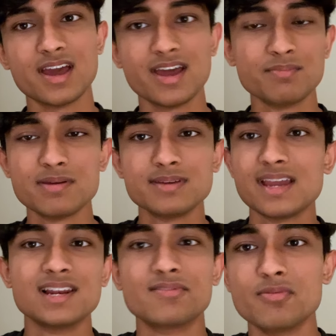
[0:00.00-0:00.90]
maybe
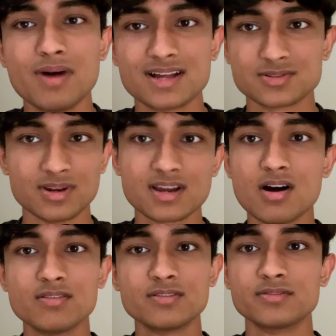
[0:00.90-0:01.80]
A-level maths, or like
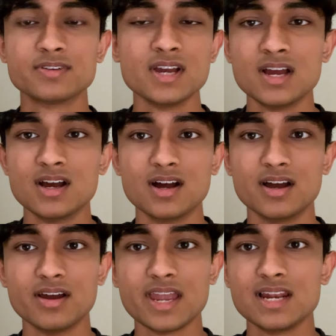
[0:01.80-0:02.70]
half of
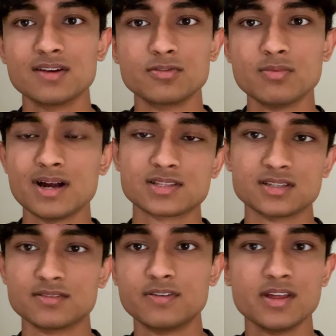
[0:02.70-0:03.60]
A-level maths
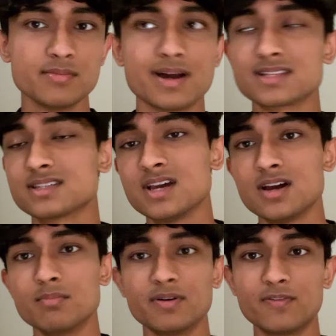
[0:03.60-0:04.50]
and further maths
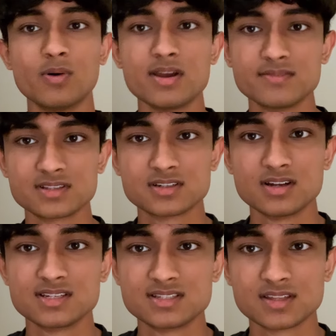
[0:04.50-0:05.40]
before I even
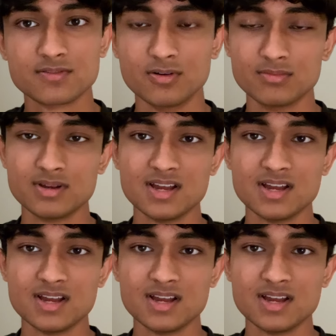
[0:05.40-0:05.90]
started sixth form.